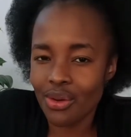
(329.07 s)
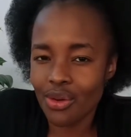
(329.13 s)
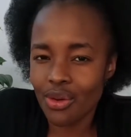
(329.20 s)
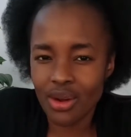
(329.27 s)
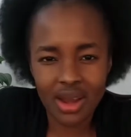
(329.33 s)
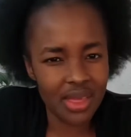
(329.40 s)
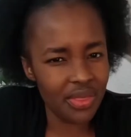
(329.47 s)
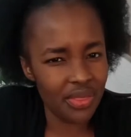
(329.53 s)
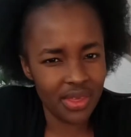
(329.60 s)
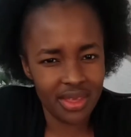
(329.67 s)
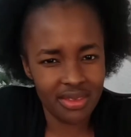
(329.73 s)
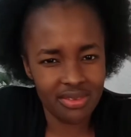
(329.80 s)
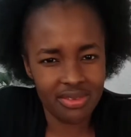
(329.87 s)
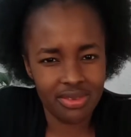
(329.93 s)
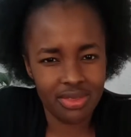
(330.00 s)
only
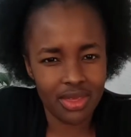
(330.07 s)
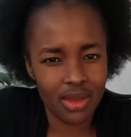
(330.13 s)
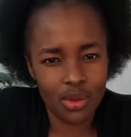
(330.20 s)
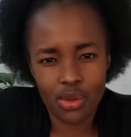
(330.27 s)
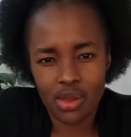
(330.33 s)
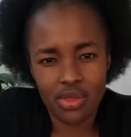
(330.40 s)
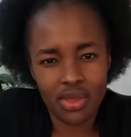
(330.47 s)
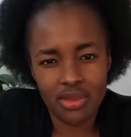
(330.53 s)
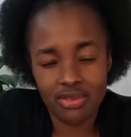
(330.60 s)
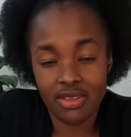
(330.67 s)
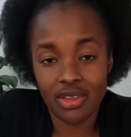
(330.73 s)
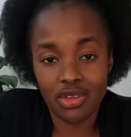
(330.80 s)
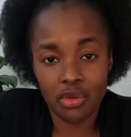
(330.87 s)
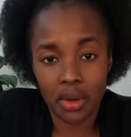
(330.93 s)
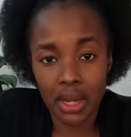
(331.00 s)
things
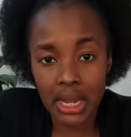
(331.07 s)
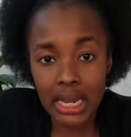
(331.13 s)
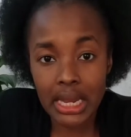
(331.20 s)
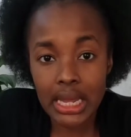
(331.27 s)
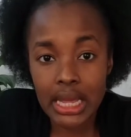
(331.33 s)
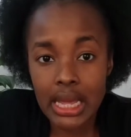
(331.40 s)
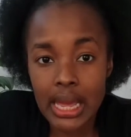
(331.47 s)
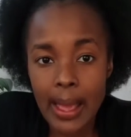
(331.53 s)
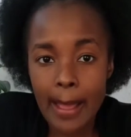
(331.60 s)
that you need.